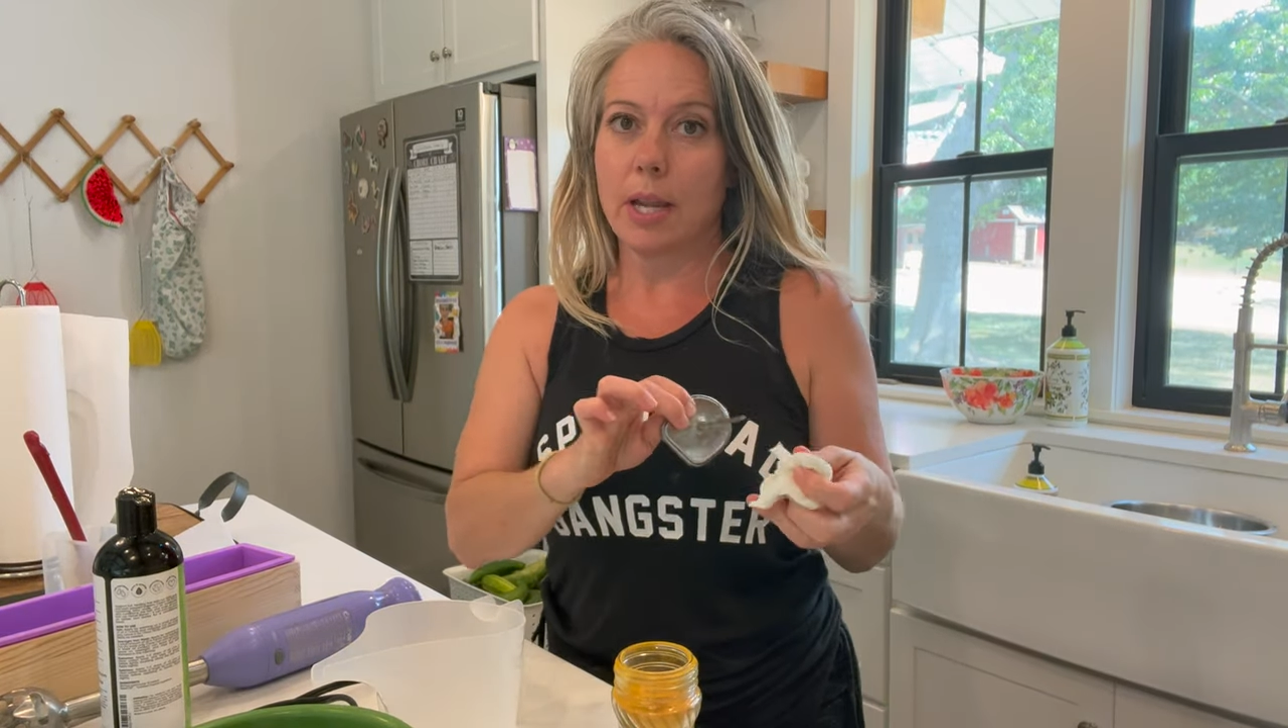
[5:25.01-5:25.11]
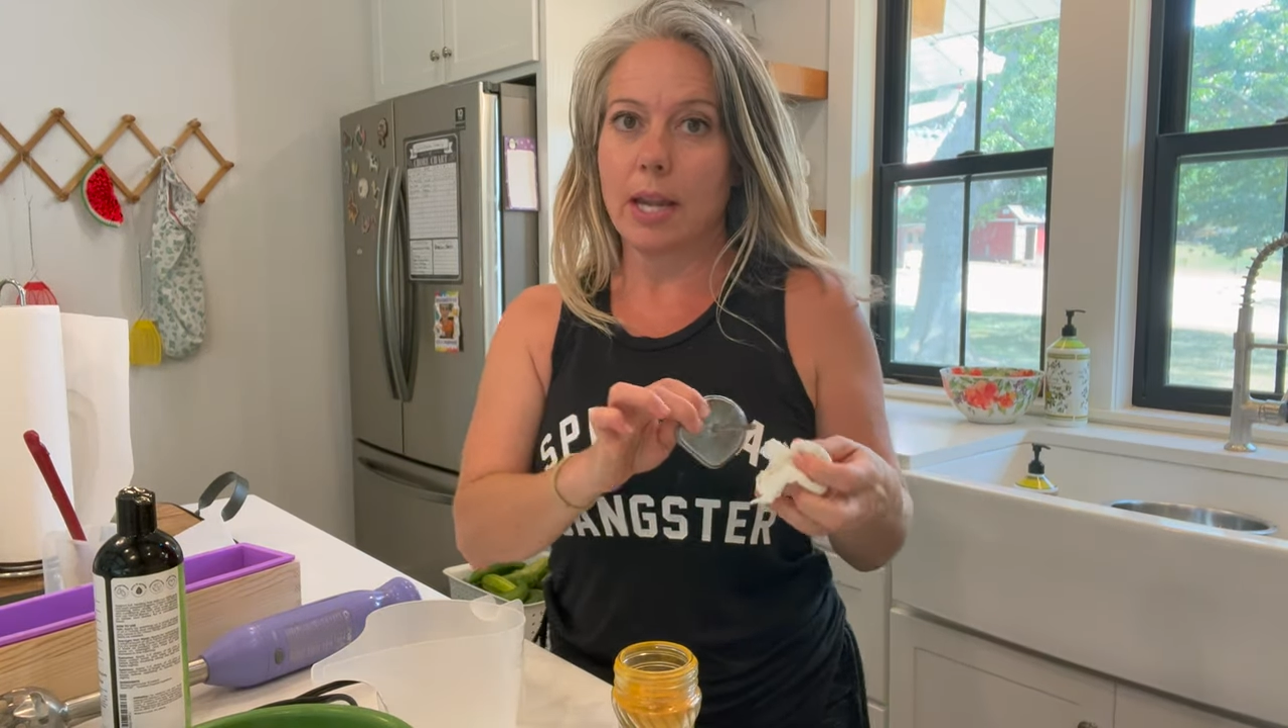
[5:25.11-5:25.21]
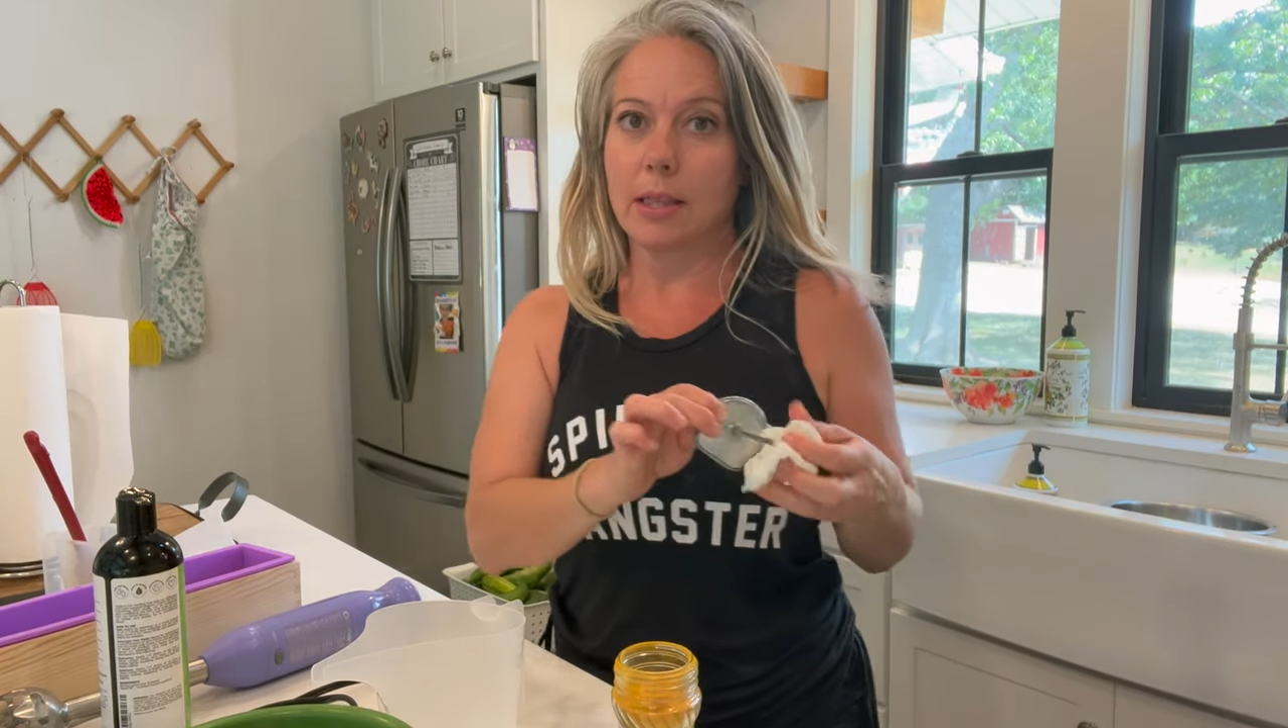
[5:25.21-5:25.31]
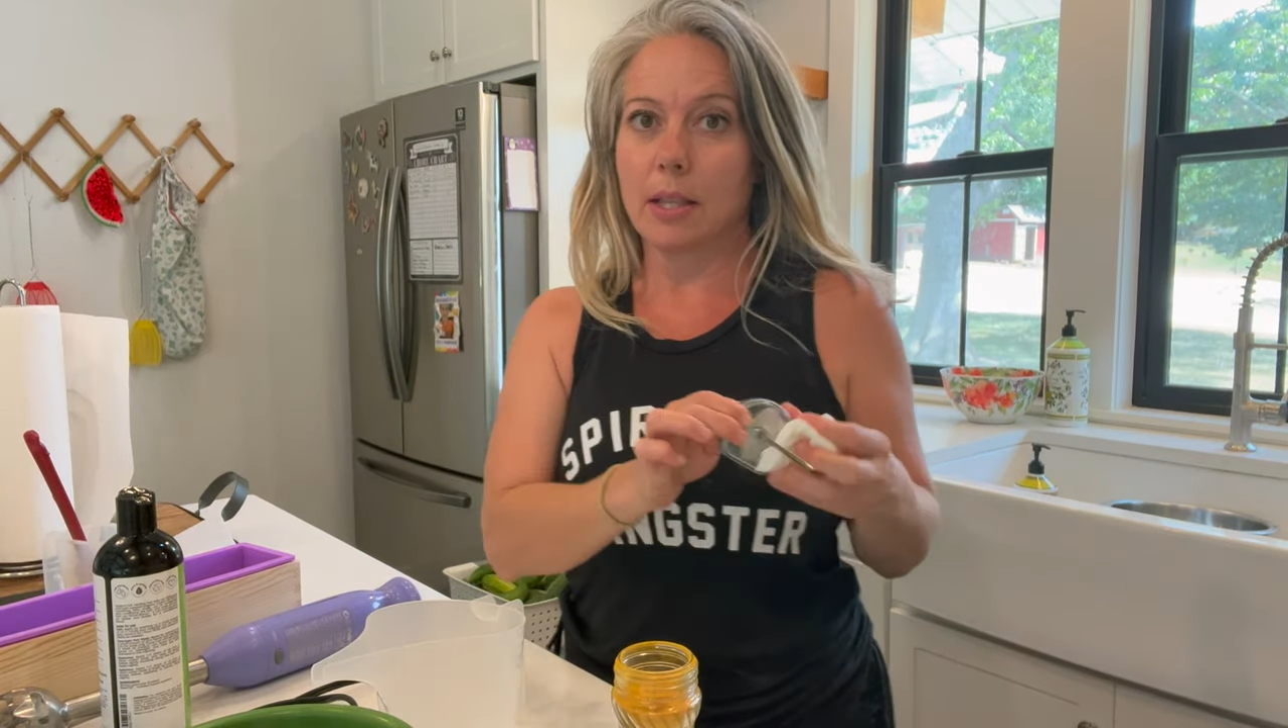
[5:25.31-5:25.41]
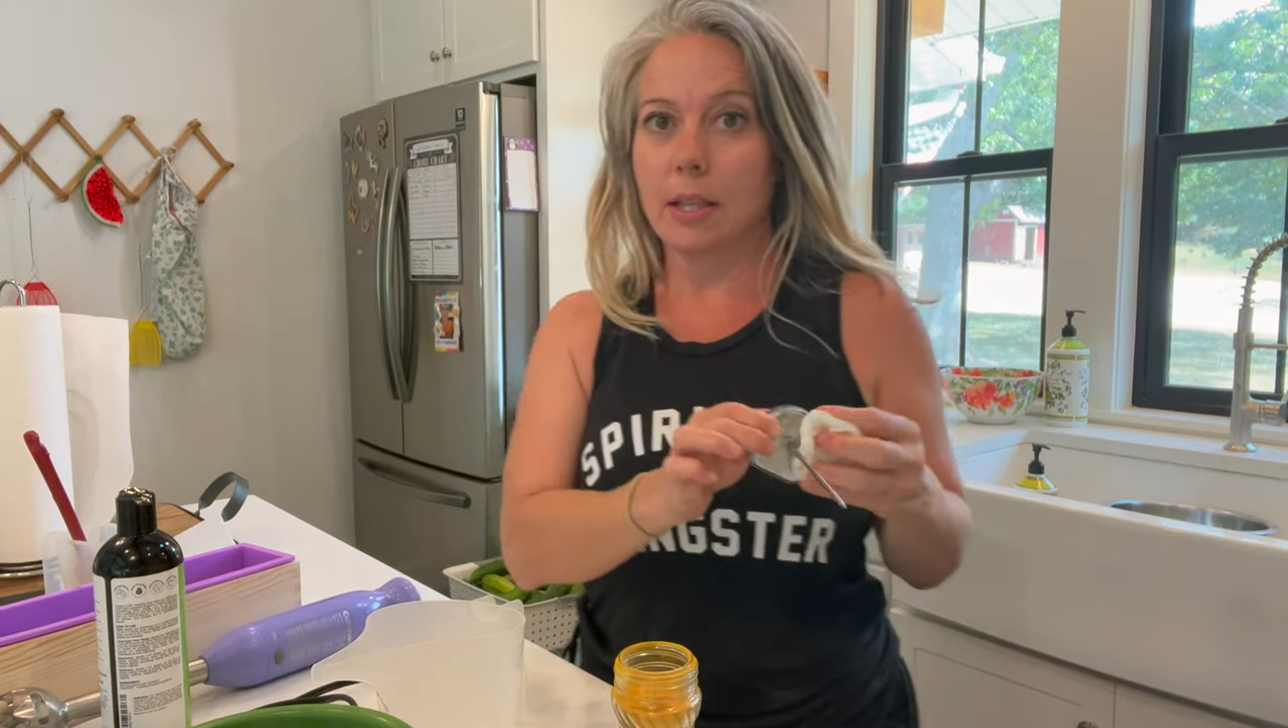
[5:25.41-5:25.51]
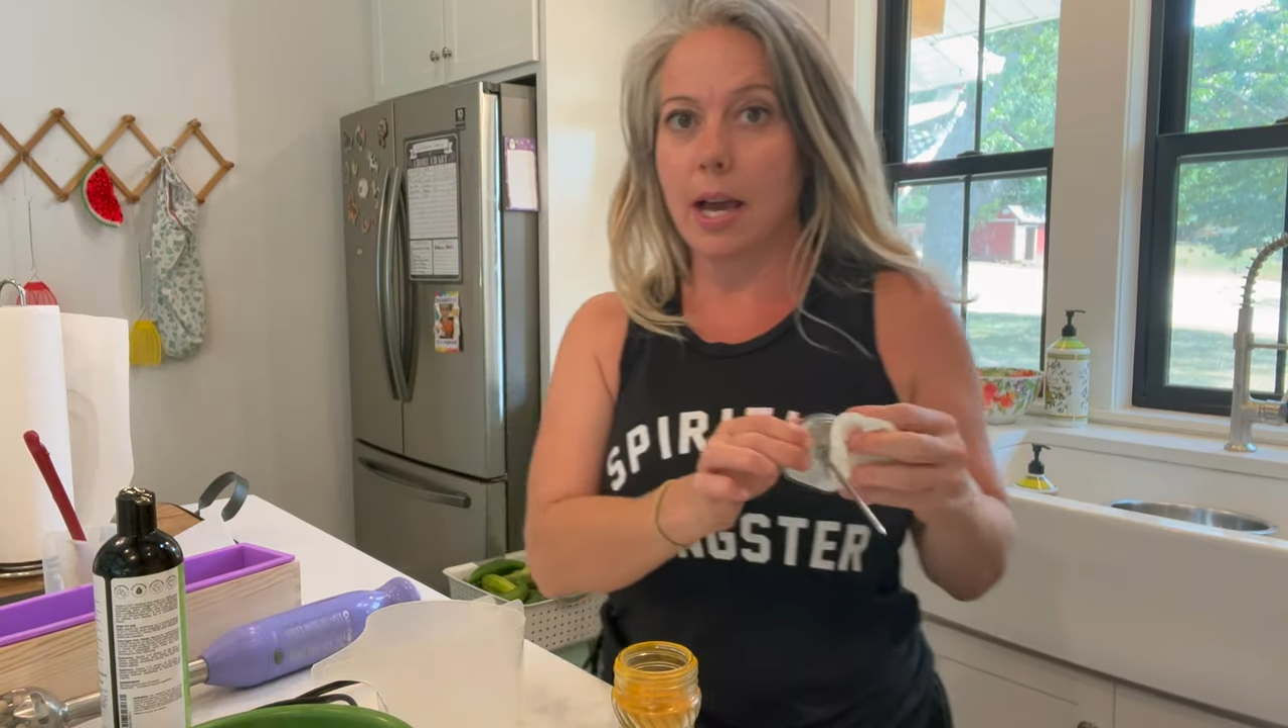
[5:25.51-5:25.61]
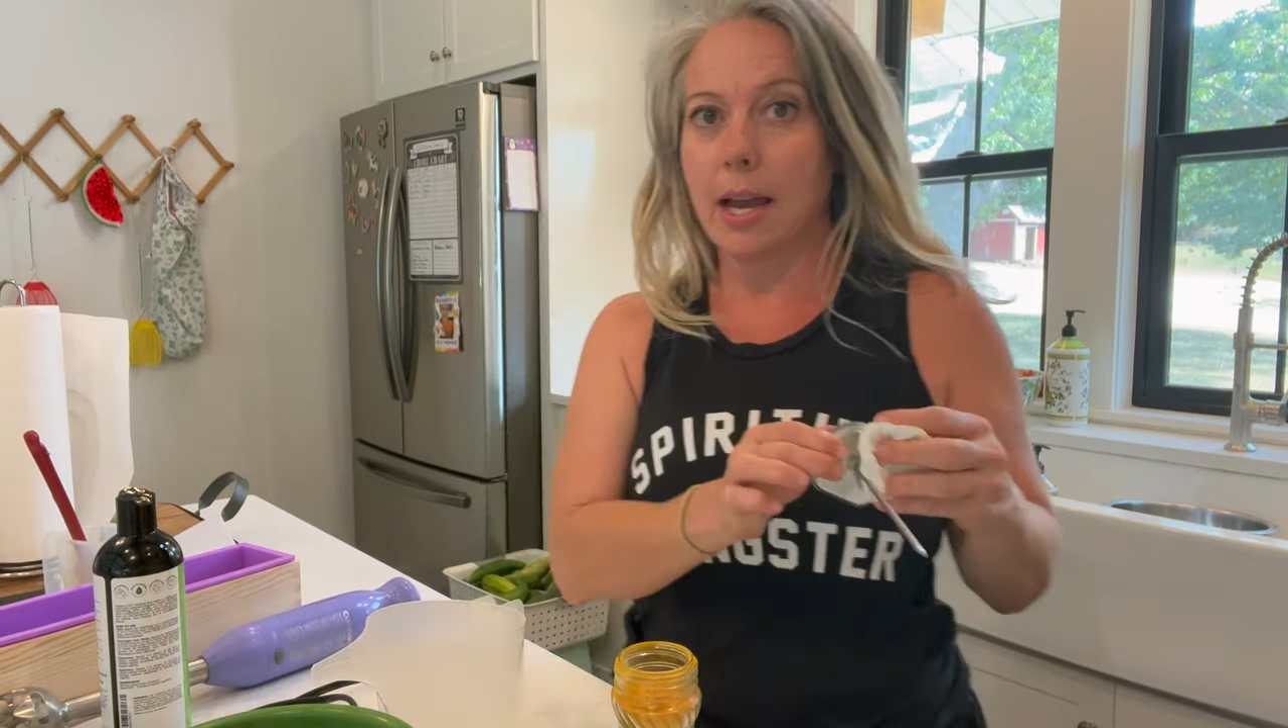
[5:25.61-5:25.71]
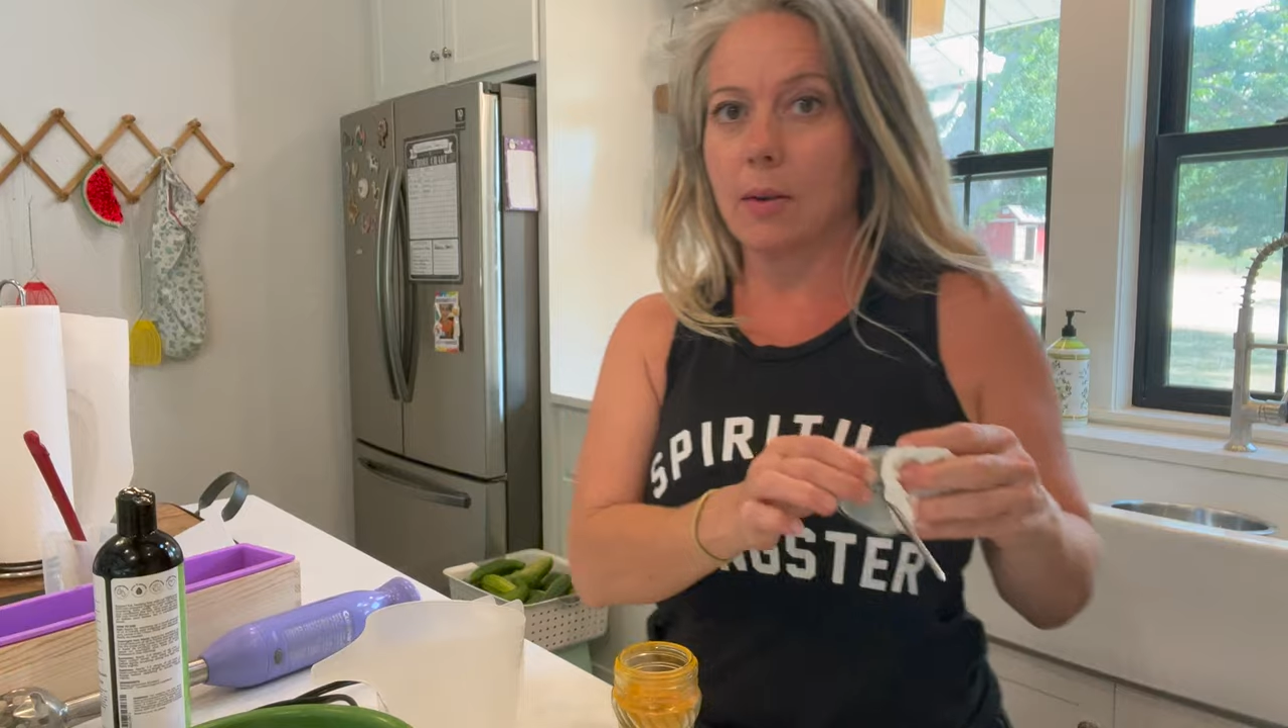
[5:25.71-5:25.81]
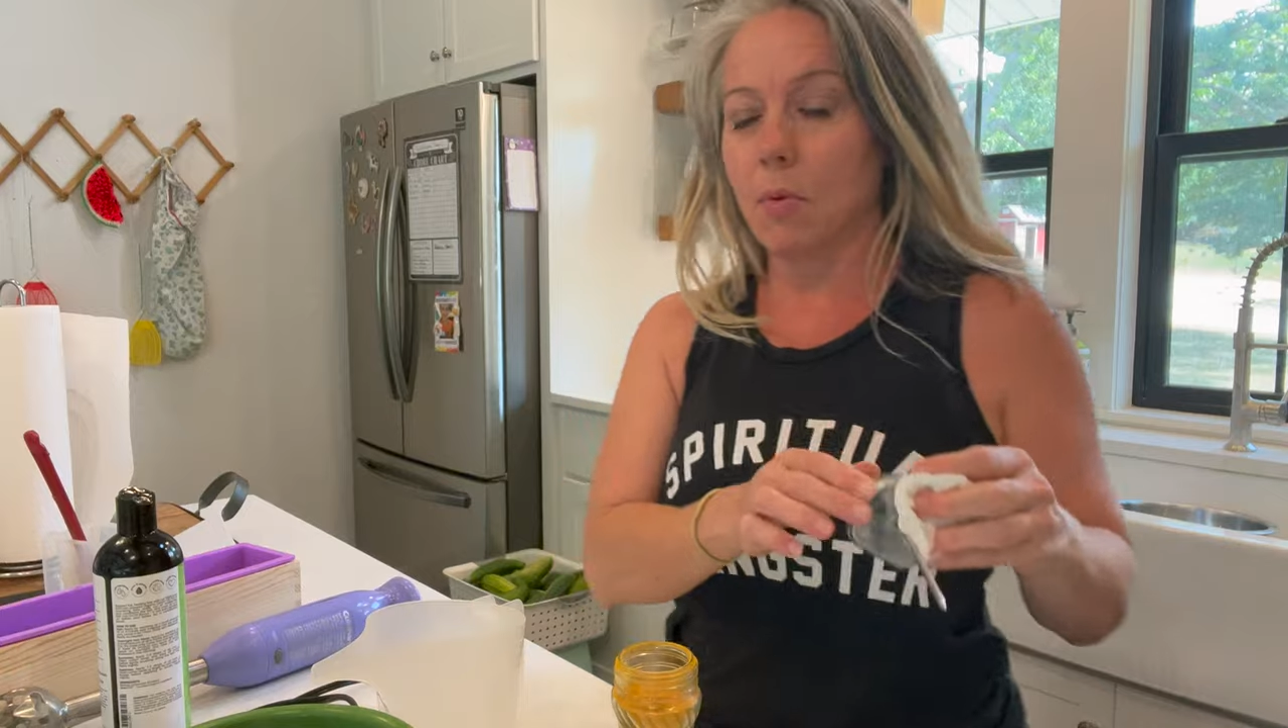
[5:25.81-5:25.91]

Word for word: and the lye